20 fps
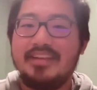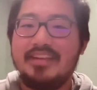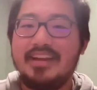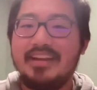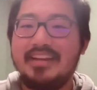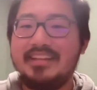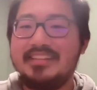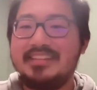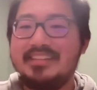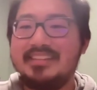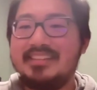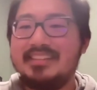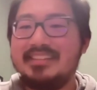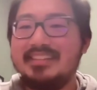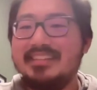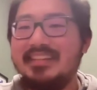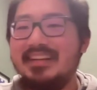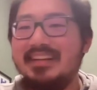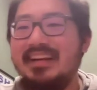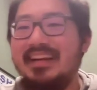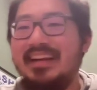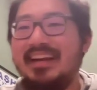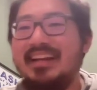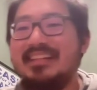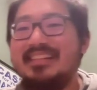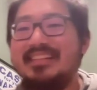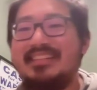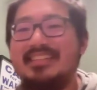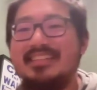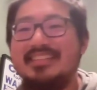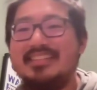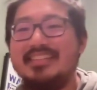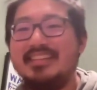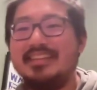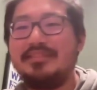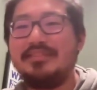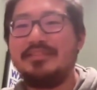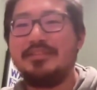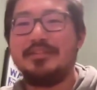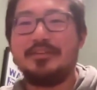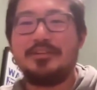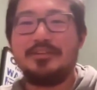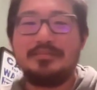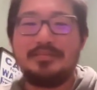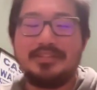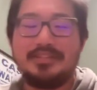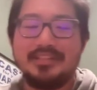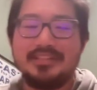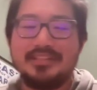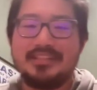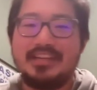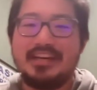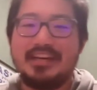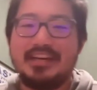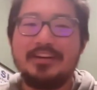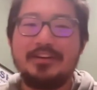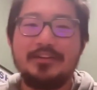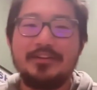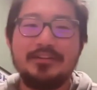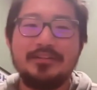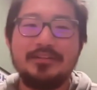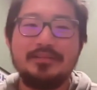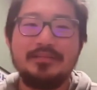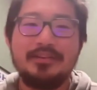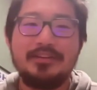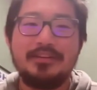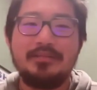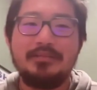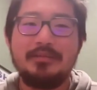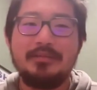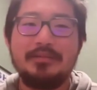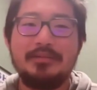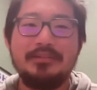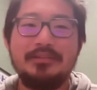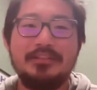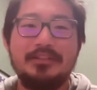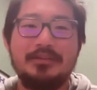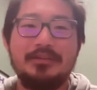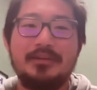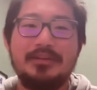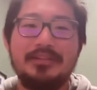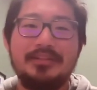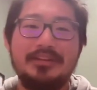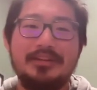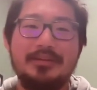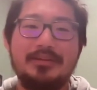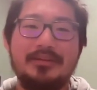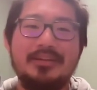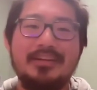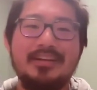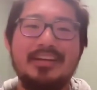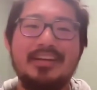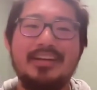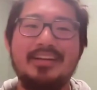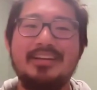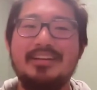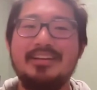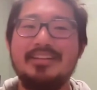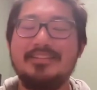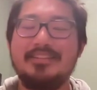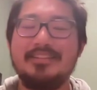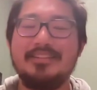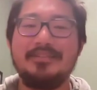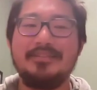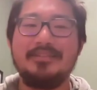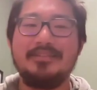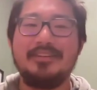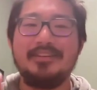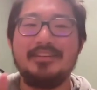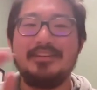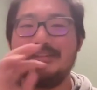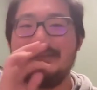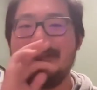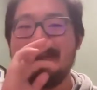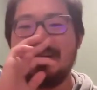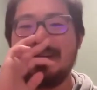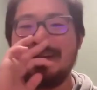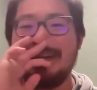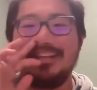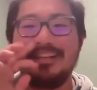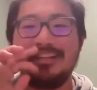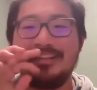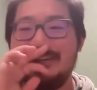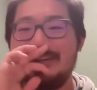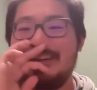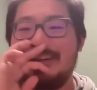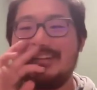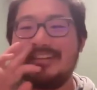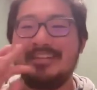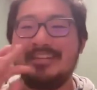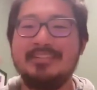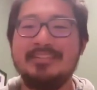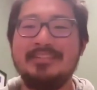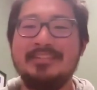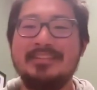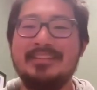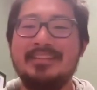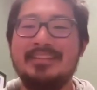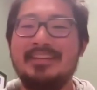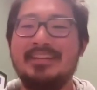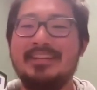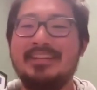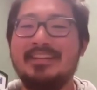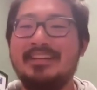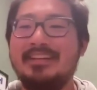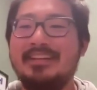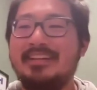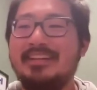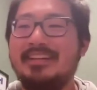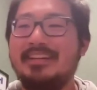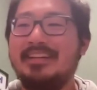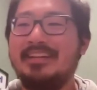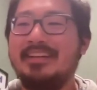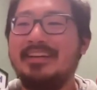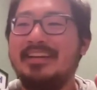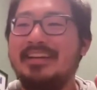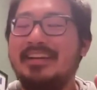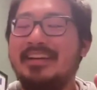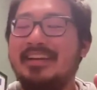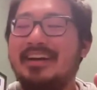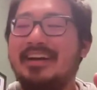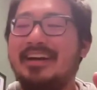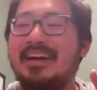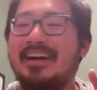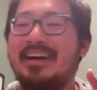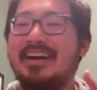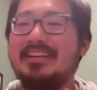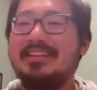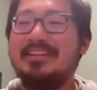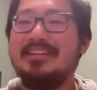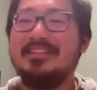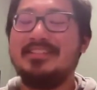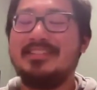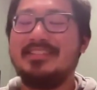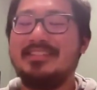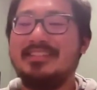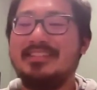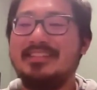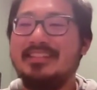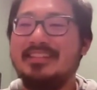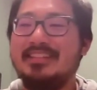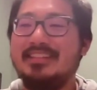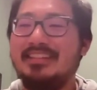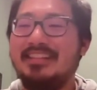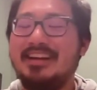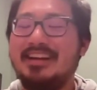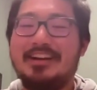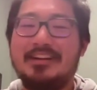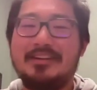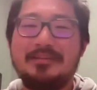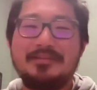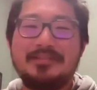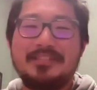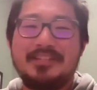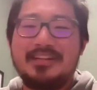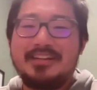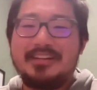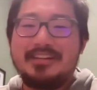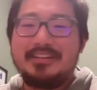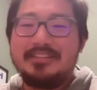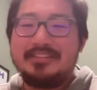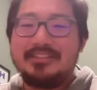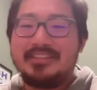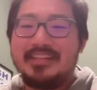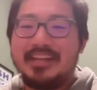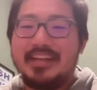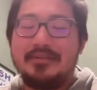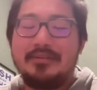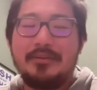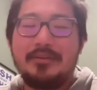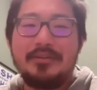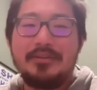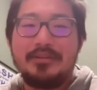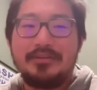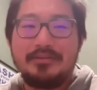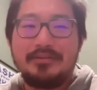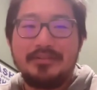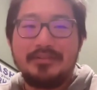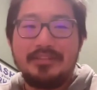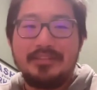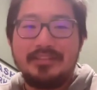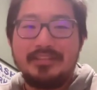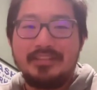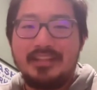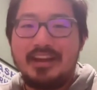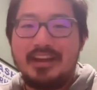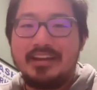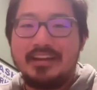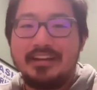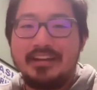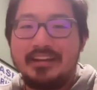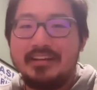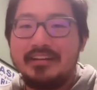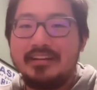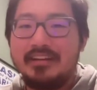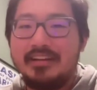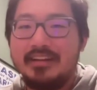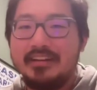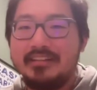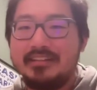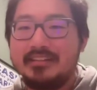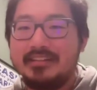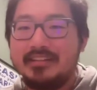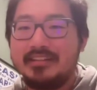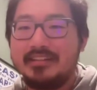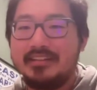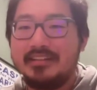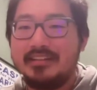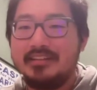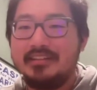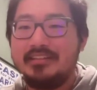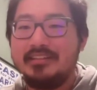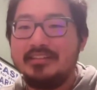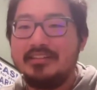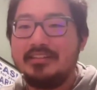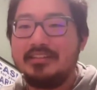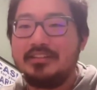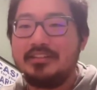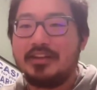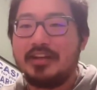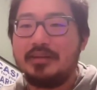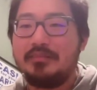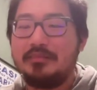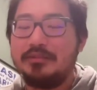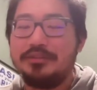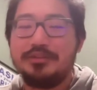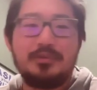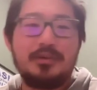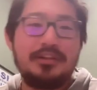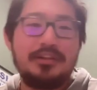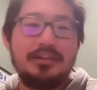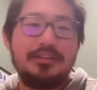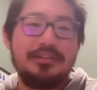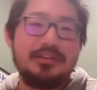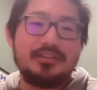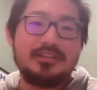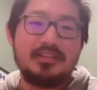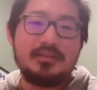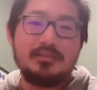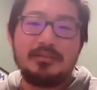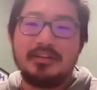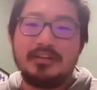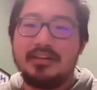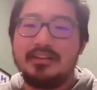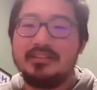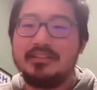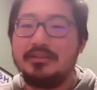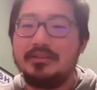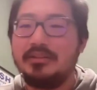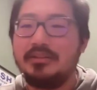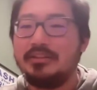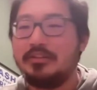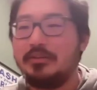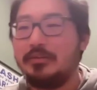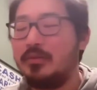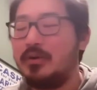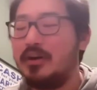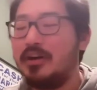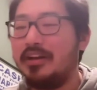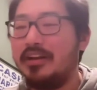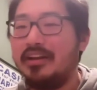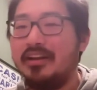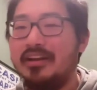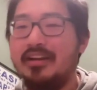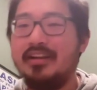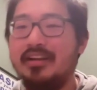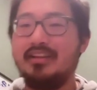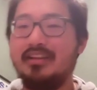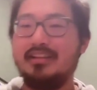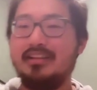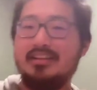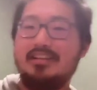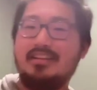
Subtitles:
then it's difficult, because the algorithm, they're going to be posting one thing one day and another thing another day, and they're not going to really like under the algorithm is not going to understand where they're landing, and it's going to just try to push one thing to someone else who doesn't want it,